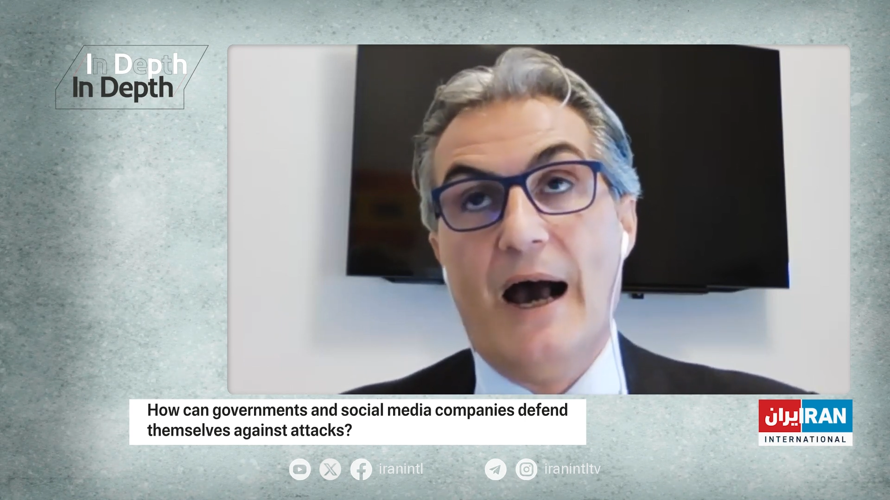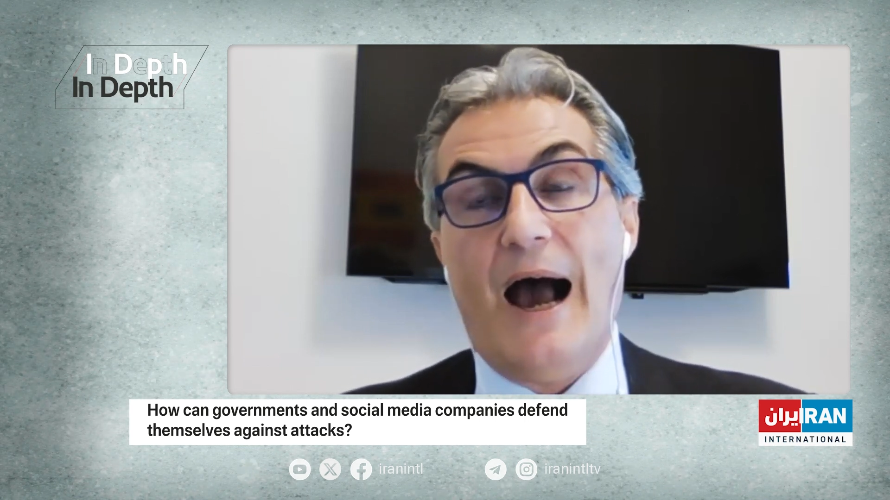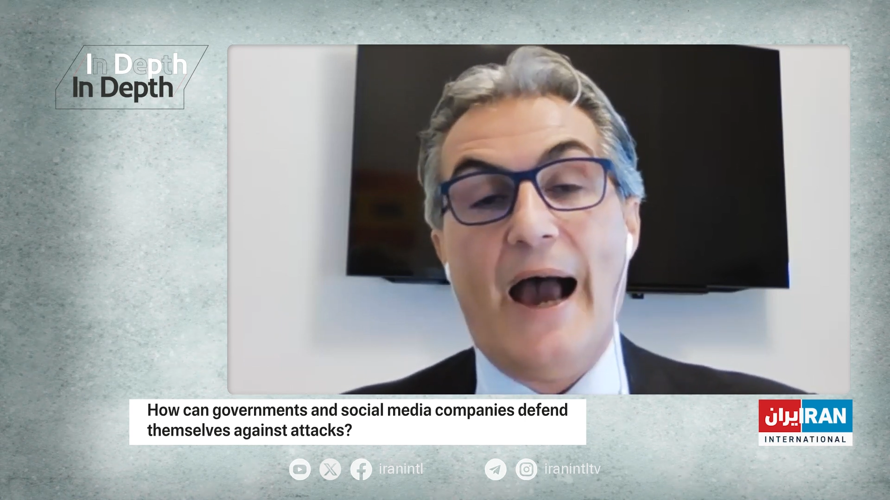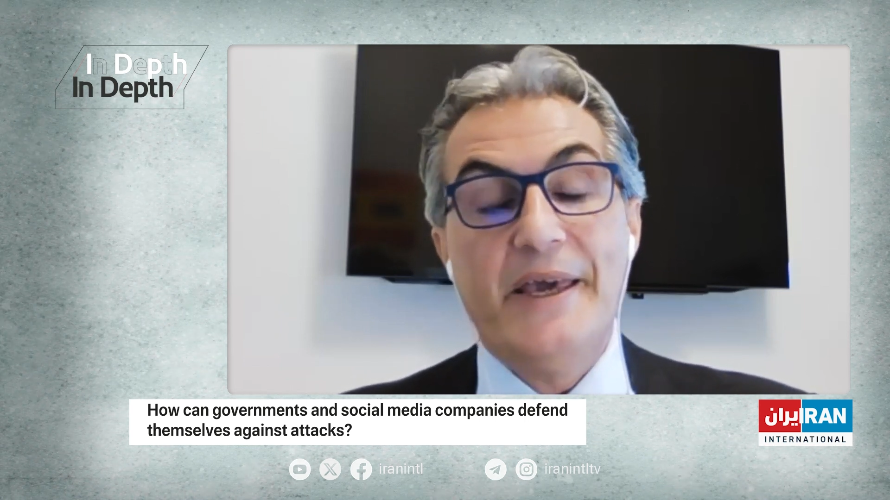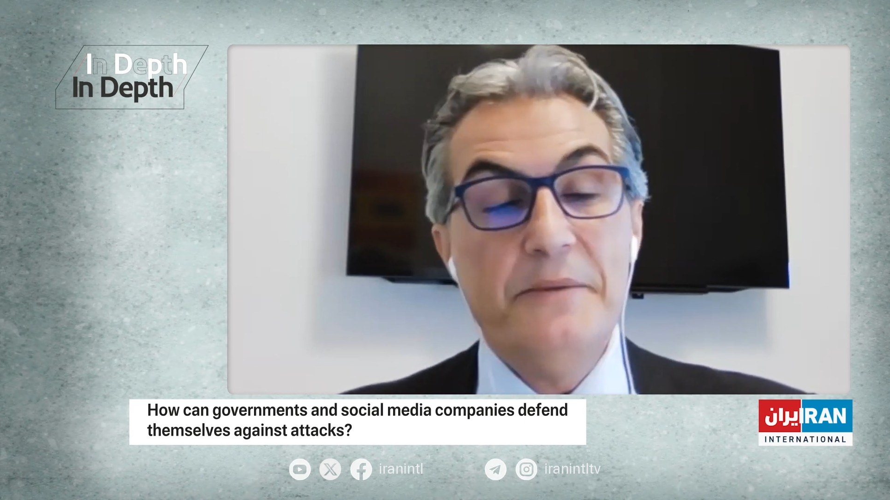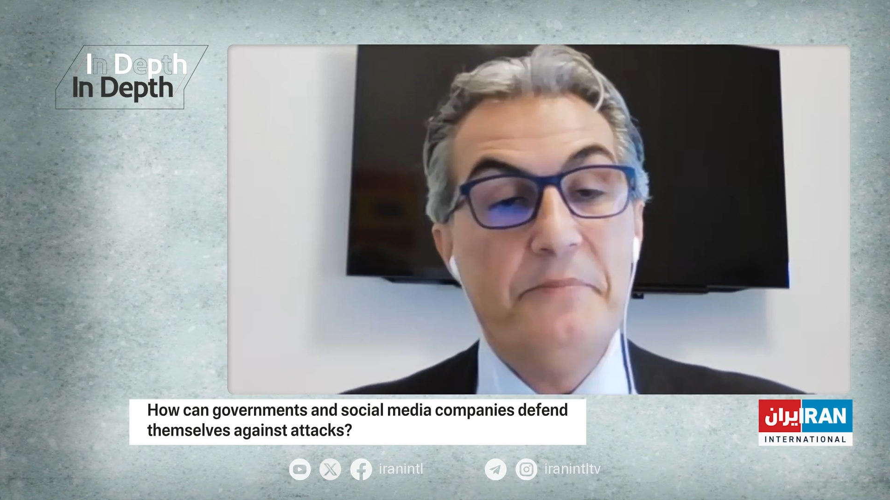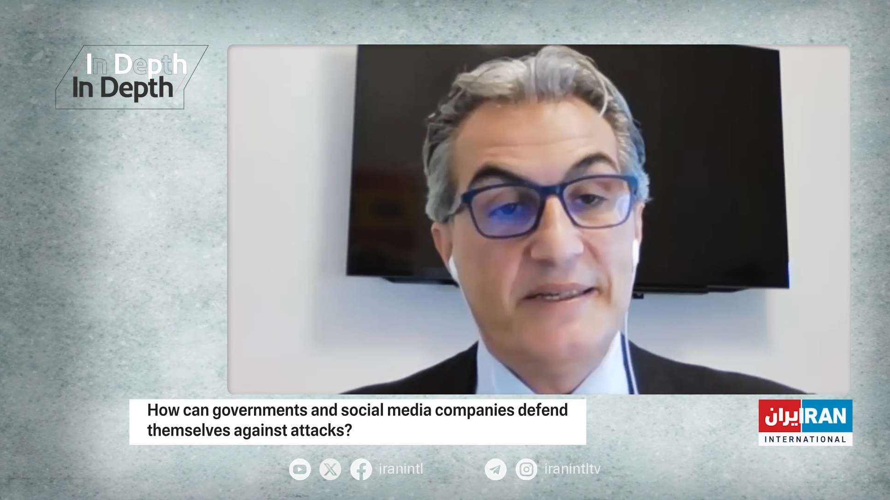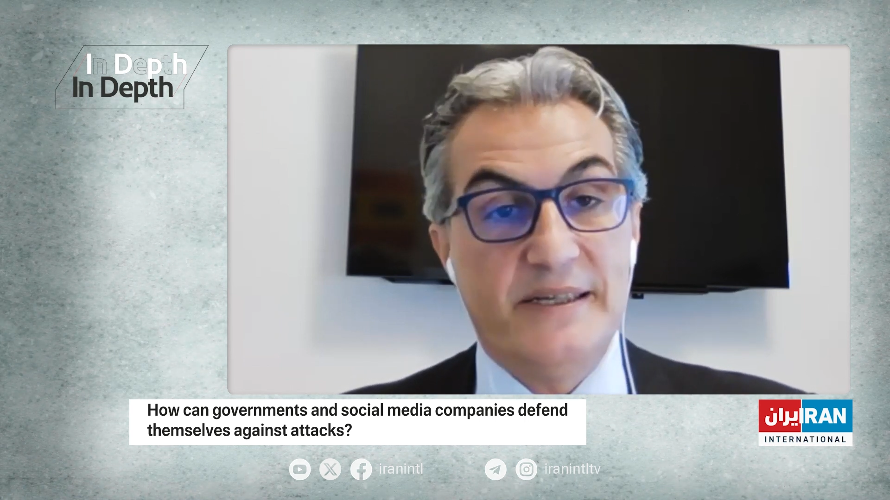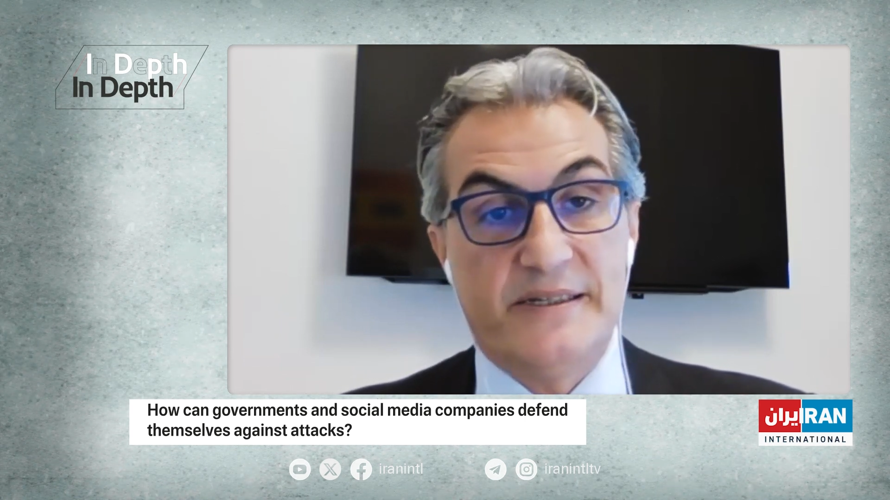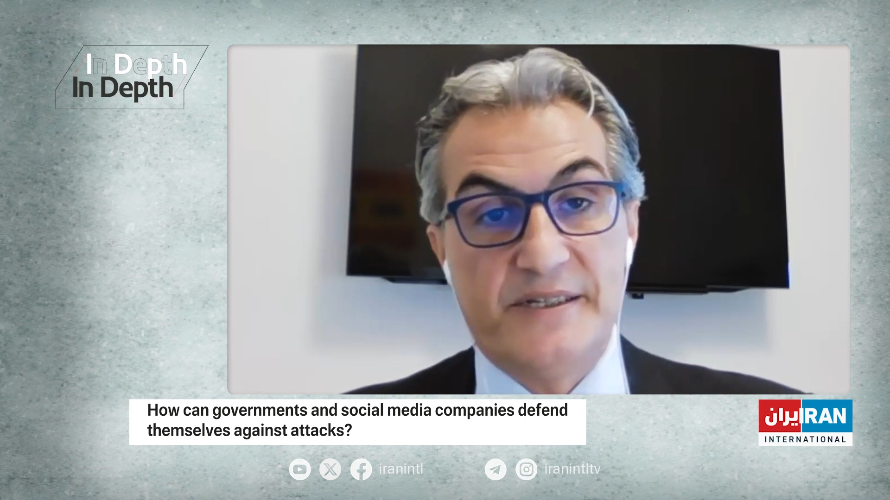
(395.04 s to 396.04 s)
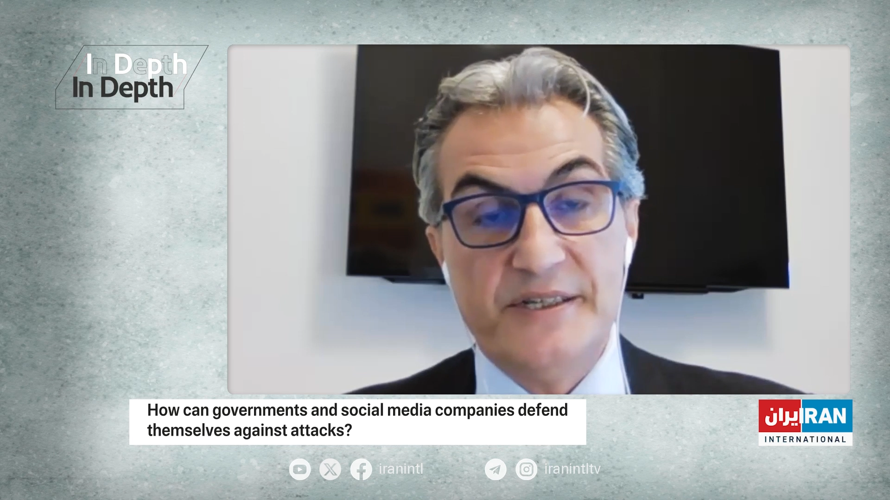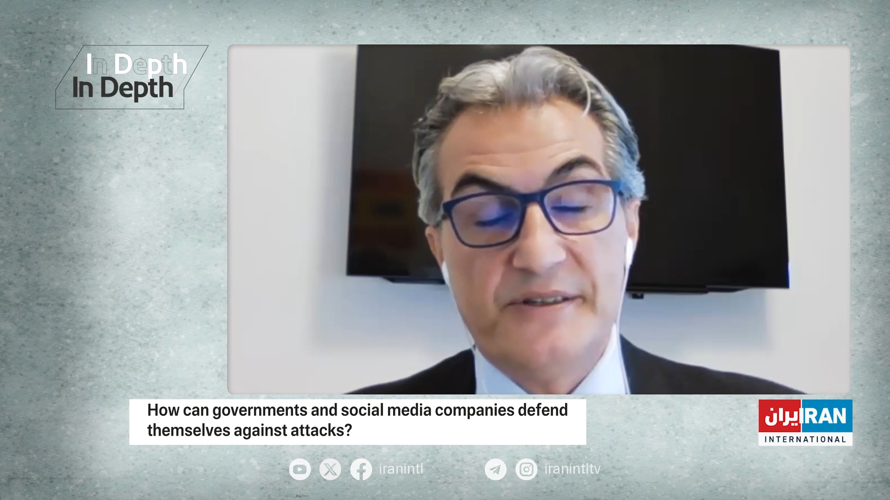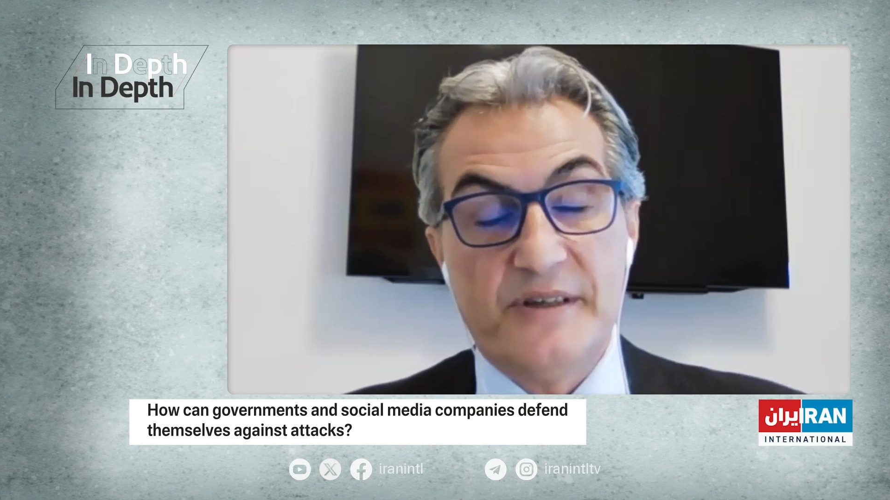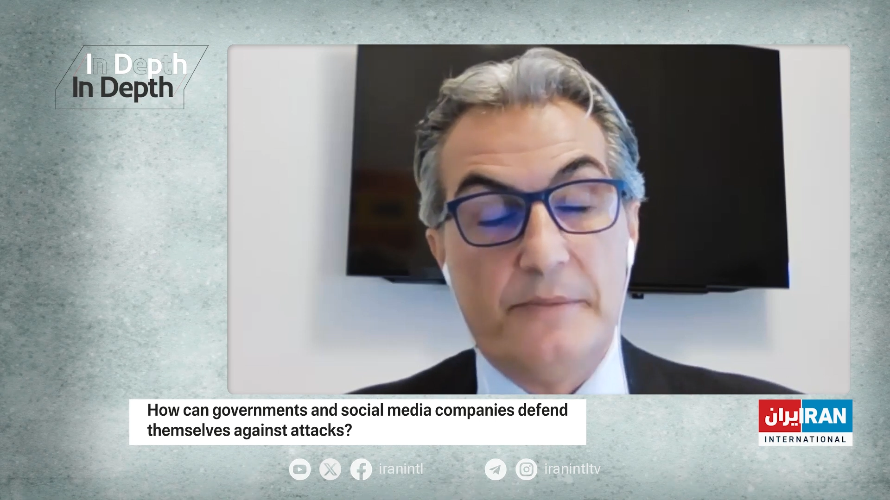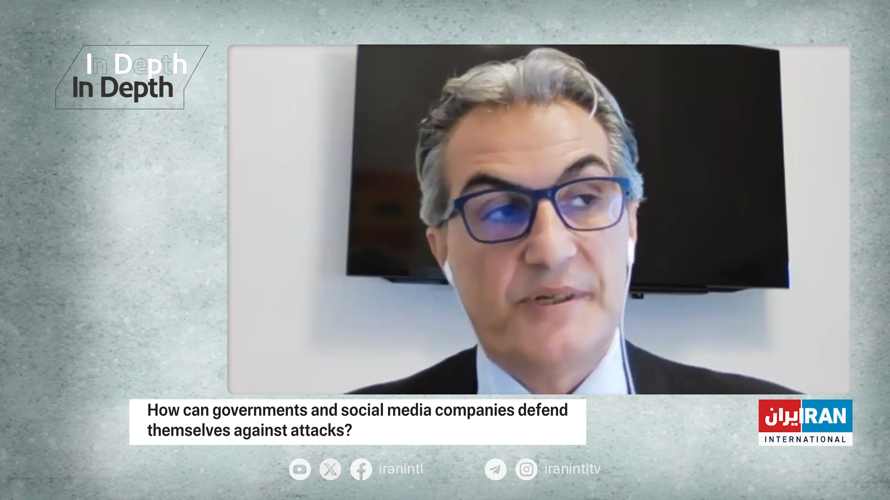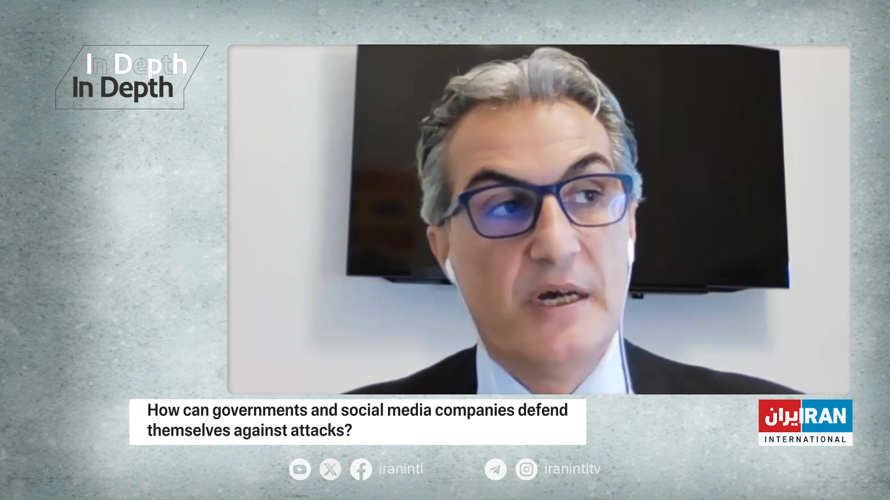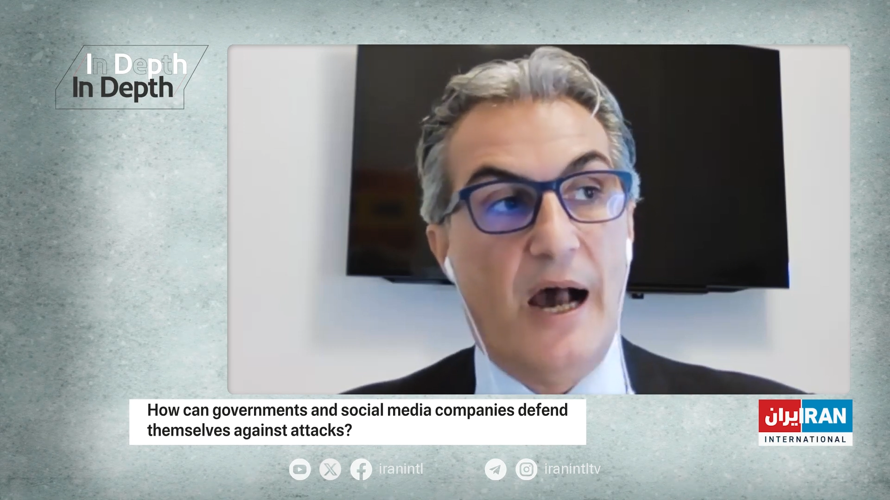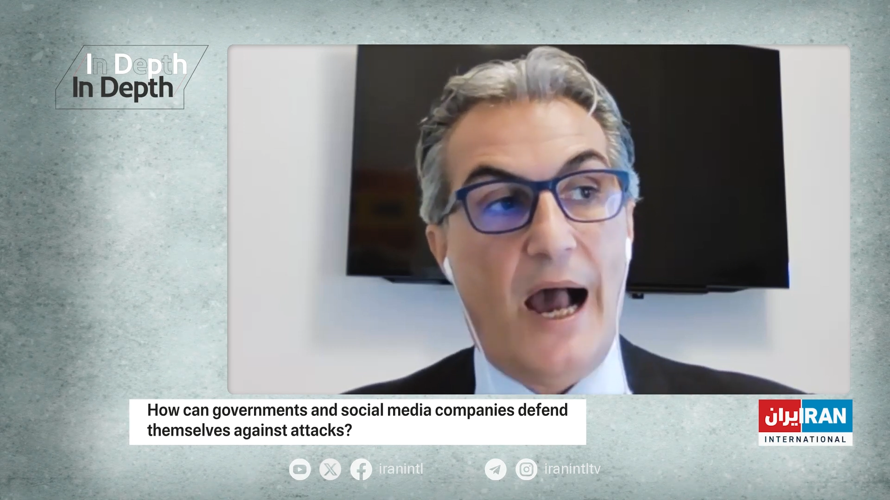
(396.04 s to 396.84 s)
AI-based systems.